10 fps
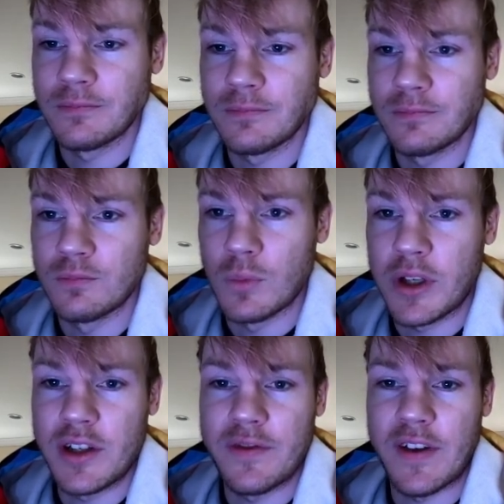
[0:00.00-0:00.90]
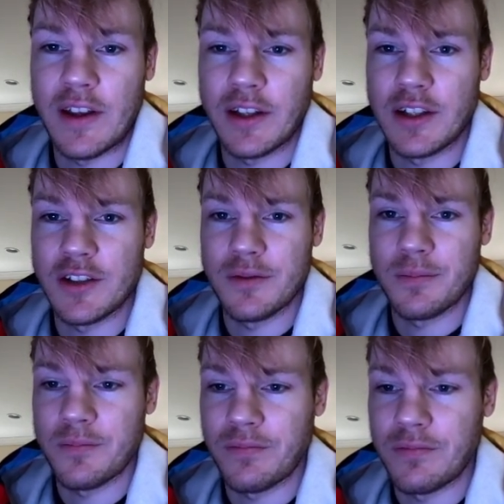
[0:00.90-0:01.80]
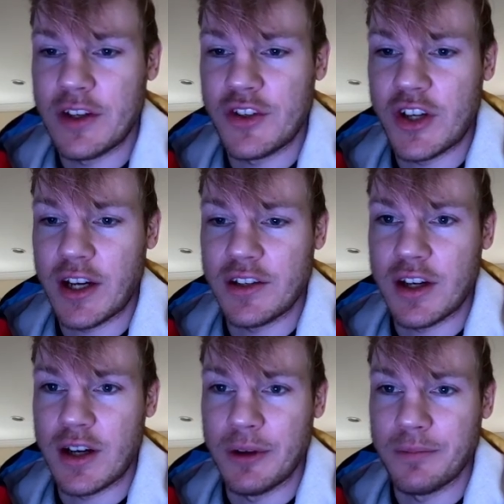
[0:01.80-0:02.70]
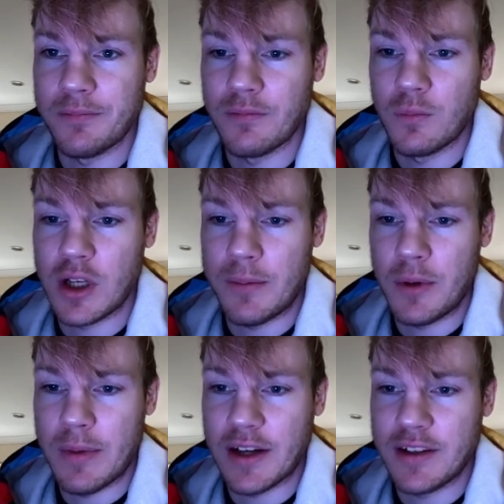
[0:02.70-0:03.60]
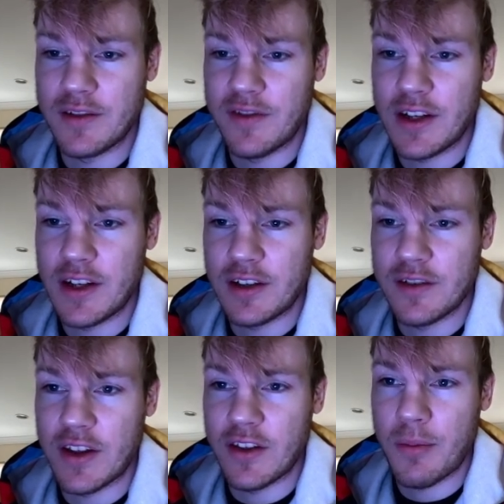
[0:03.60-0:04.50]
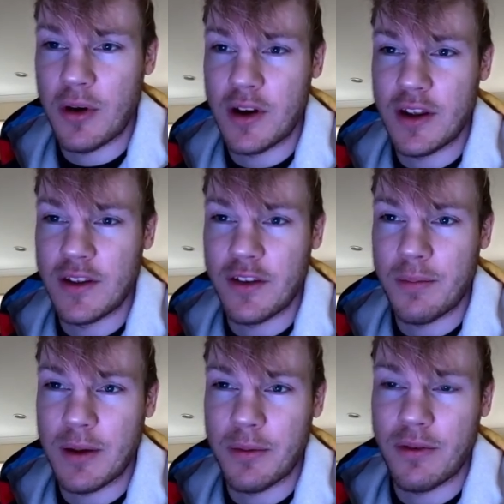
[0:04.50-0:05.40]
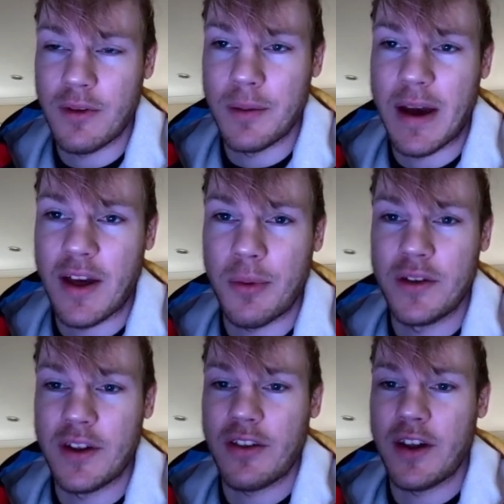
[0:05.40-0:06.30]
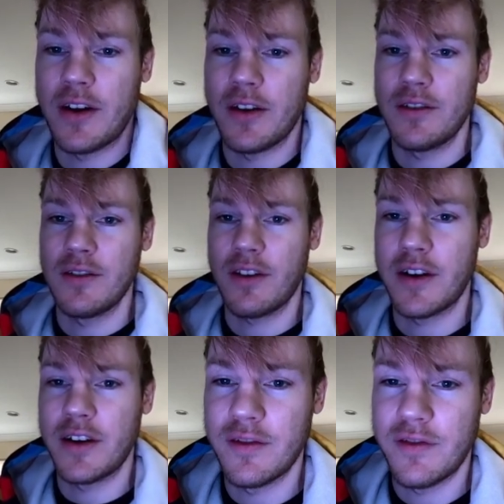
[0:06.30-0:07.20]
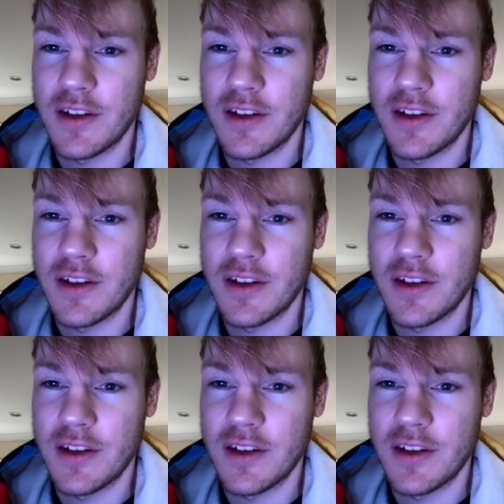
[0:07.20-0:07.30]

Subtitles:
We're going to defend like this. This check is coming. We're coming back to defend it and defend this pawn, and then this becomes a passed pawn that's scary to defend.